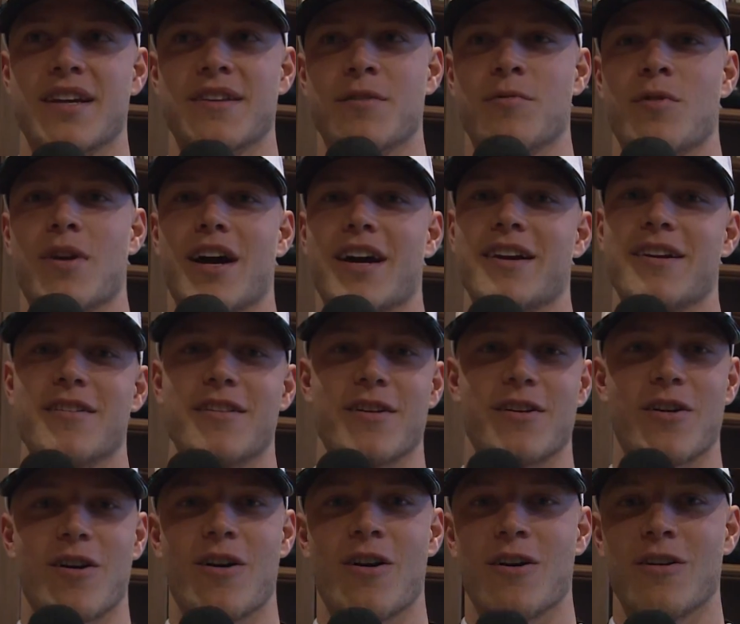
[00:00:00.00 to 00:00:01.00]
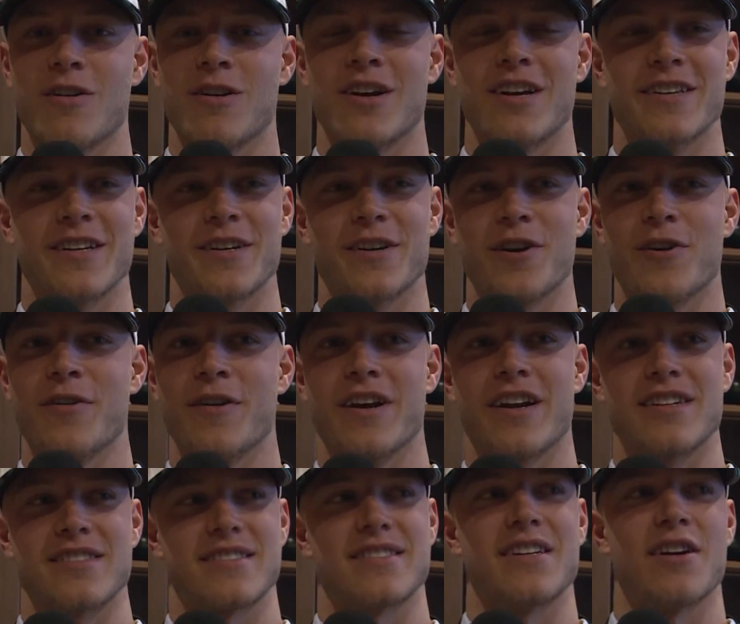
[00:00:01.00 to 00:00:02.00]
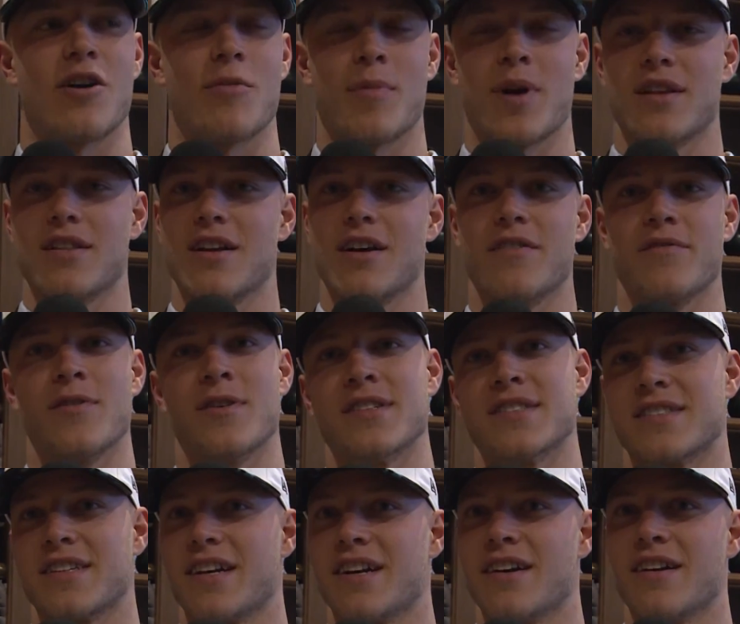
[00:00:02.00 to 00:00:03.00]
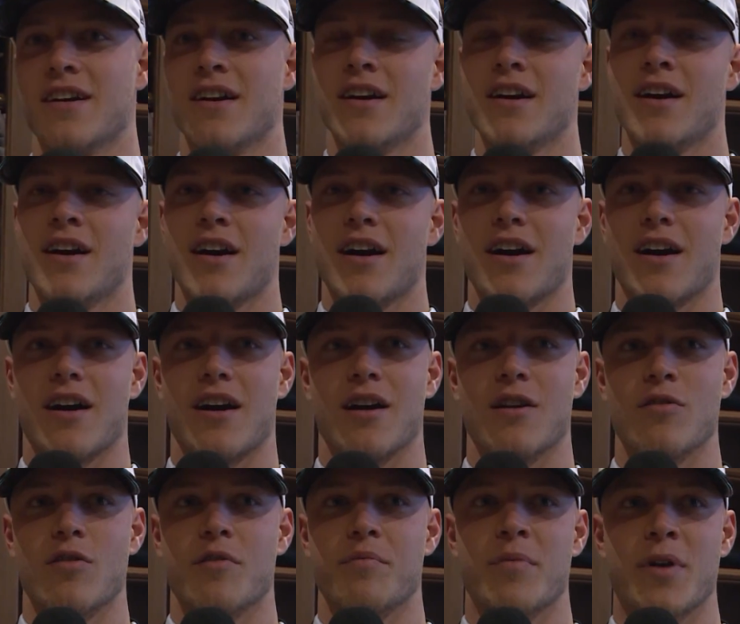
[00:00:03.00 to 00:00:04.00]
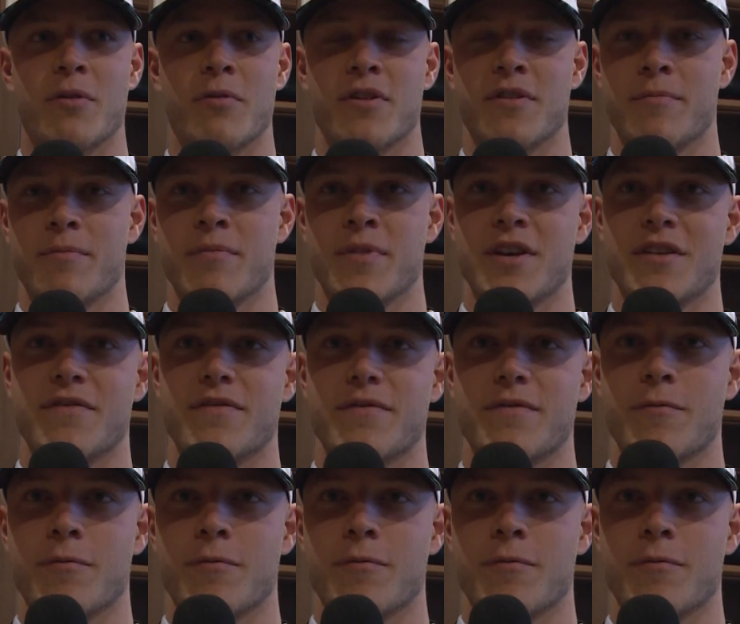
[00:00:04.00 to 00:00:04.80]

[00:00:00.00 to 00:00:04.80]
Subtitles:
And then when I hear the call and then go in and see all my loved ones there who have been with me,